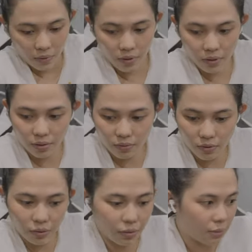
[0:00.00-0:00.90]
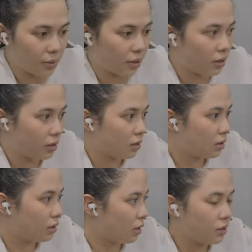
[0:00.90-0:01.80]
I don't even know where to begin.
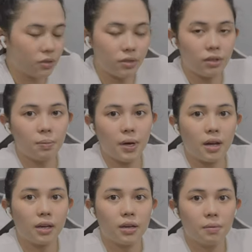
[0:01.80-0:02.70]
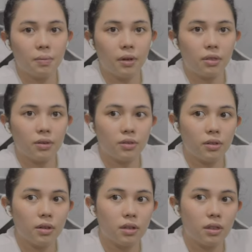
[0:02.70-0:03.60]
I need to start packing, but there's a
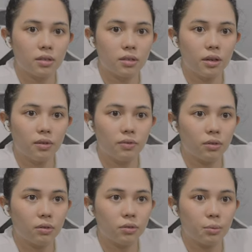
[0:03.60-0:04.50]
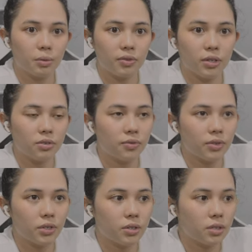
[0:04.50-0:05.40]
lot of things I have to supervise
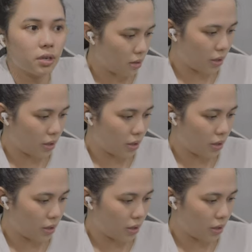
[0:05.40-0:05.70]
first.